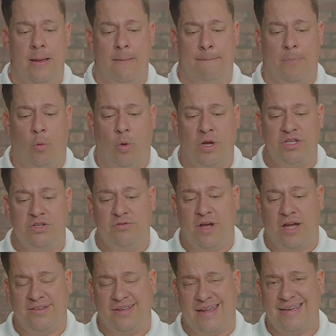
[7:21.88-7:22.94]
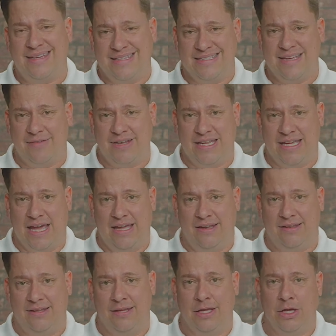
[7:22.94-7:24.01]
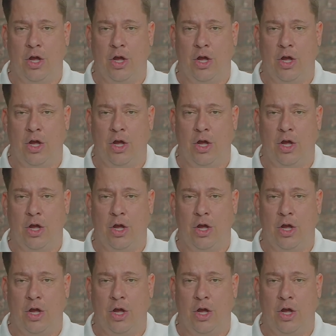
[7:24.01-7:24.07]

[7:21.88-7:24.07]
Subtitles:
but once you've got to 1978,